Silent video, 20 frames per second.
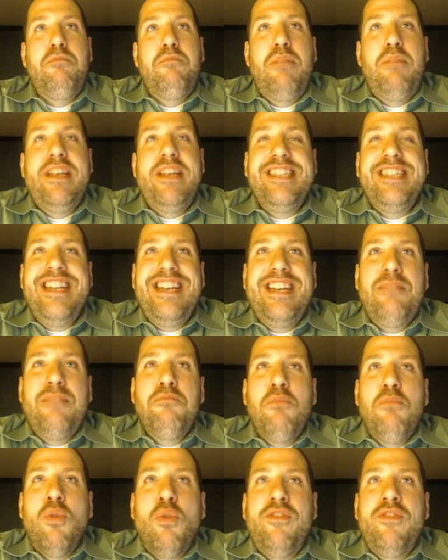But isn't it
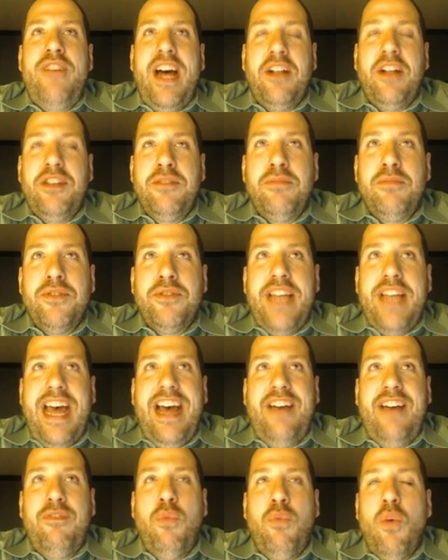more valuable to
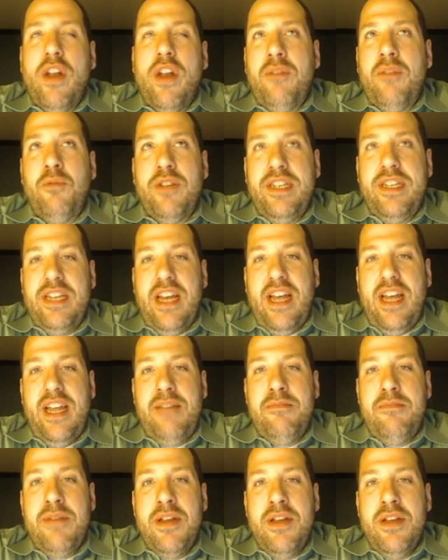have one-on-one
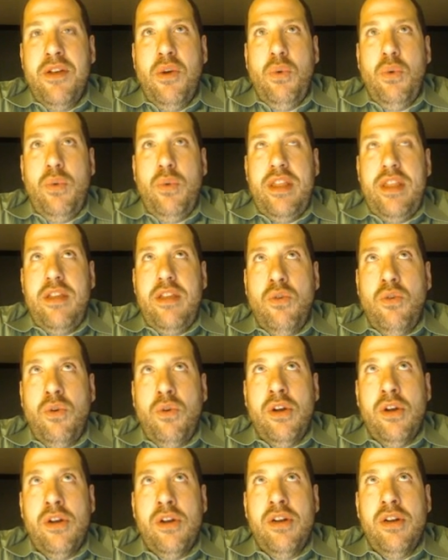time with
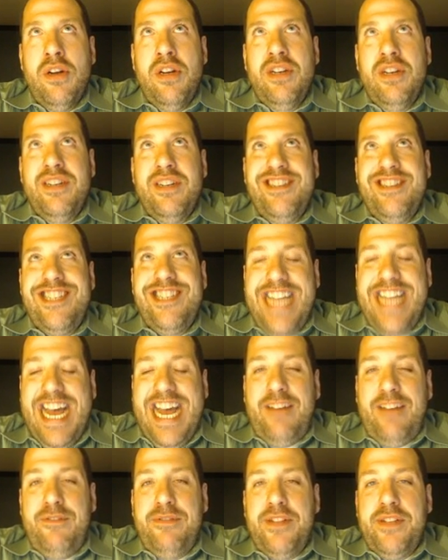your
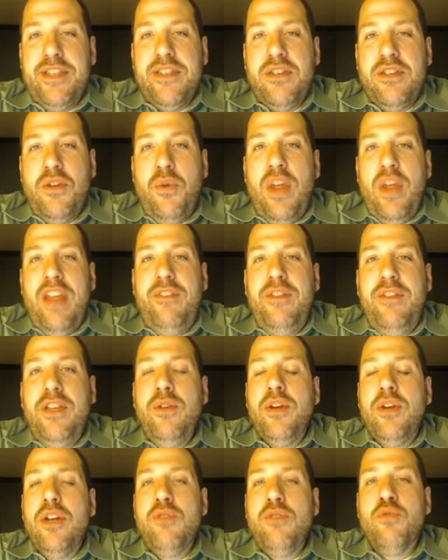staff? So if
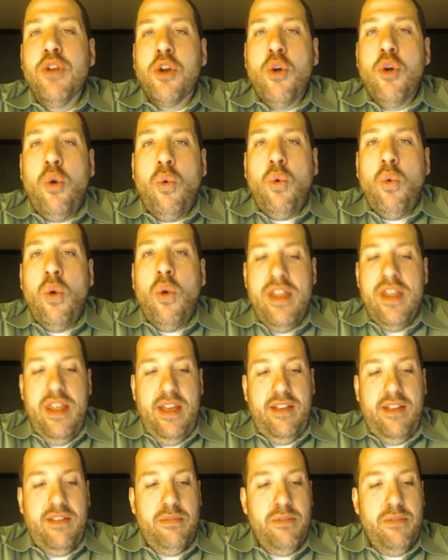you could record
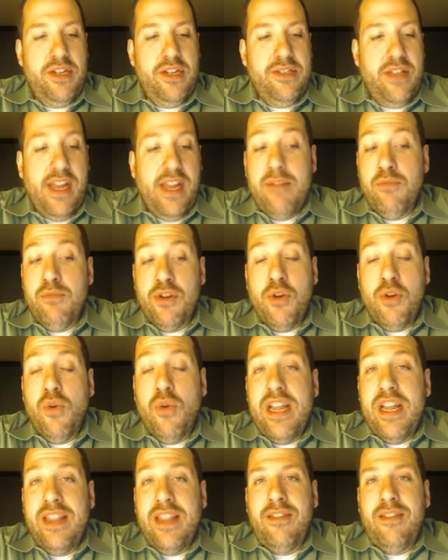this, much like I'm
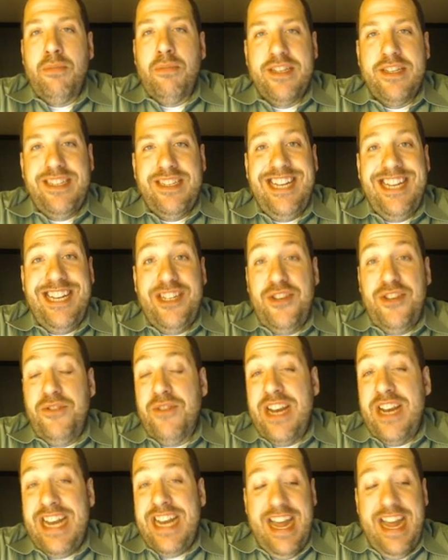recording this presentation
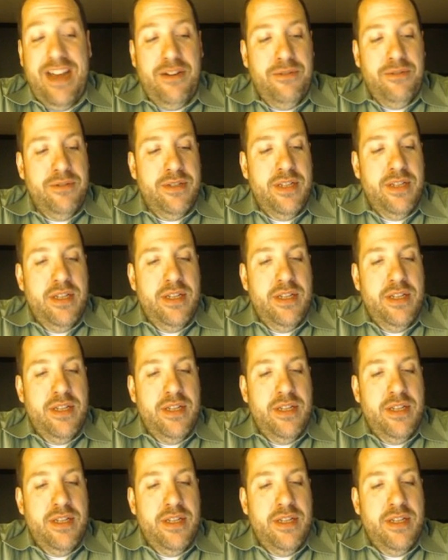right now,